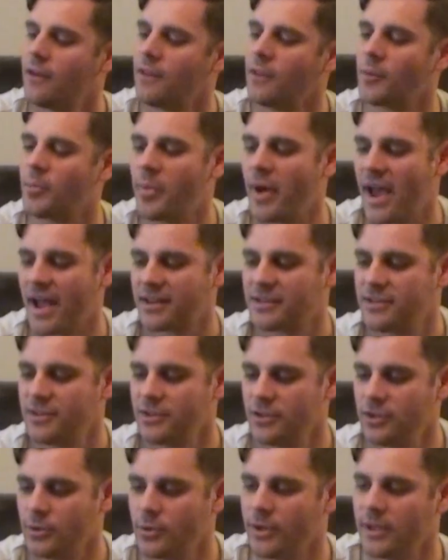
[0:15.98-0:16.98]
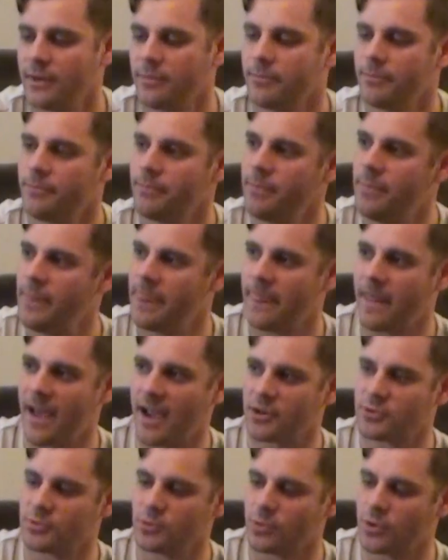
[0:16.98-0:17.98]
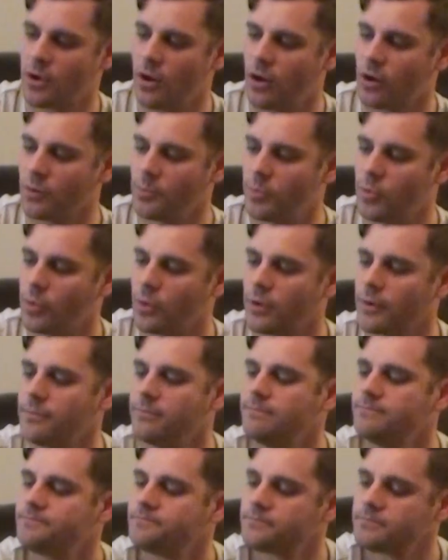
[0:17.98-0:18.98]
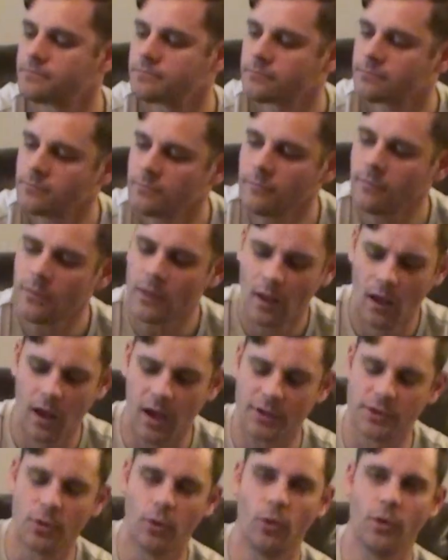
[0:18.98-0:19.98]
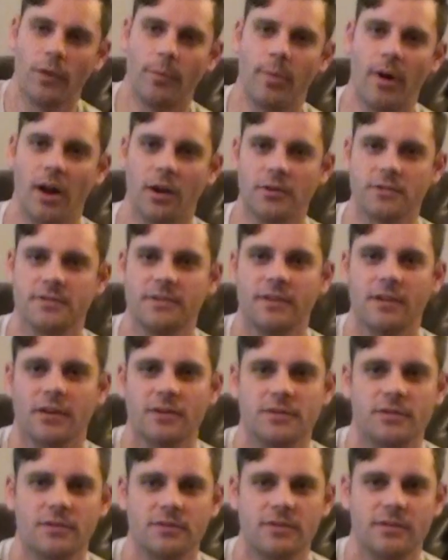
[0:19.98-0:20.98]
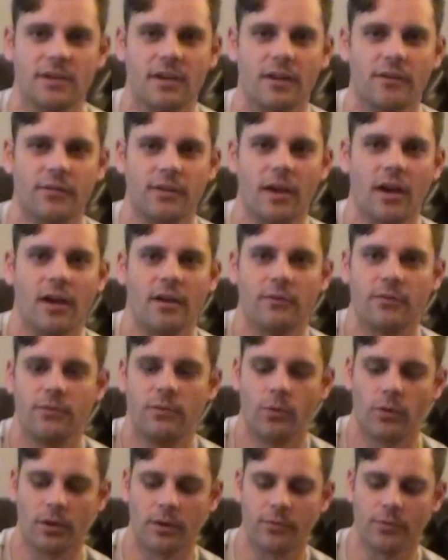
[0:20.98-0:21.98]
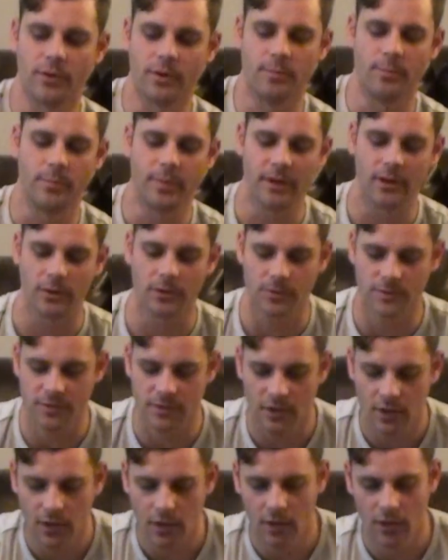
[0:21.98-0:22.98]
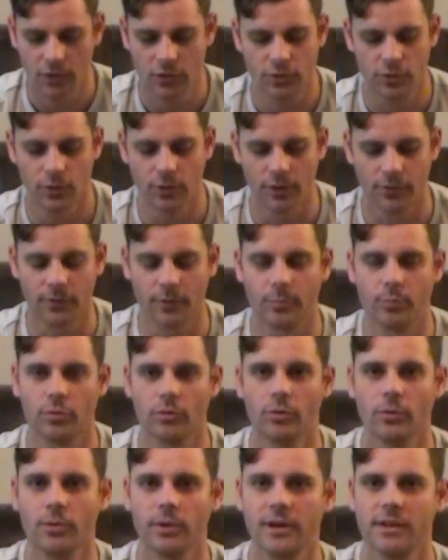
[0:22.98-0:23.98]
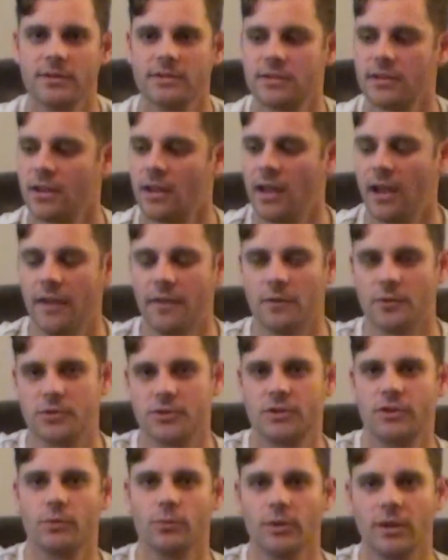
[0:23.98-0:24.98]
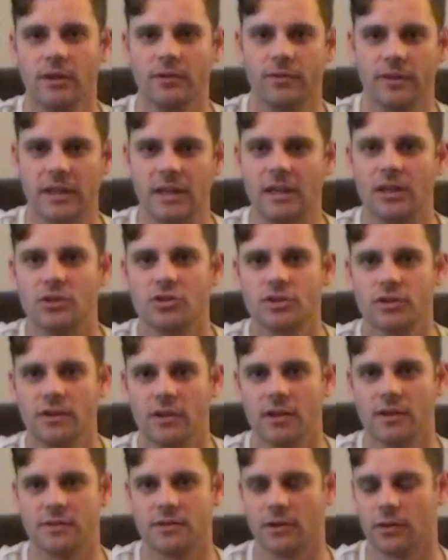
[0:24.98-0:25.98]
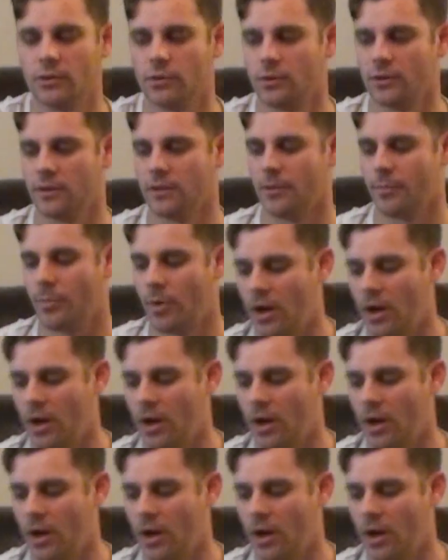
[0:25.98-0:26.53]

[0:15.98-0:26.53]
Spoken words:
they're back to doing actual cardboard to hold the bottles in there. As you can see, I've got 4 different beers, 2 different breweries, and there's 3 of each that is included in the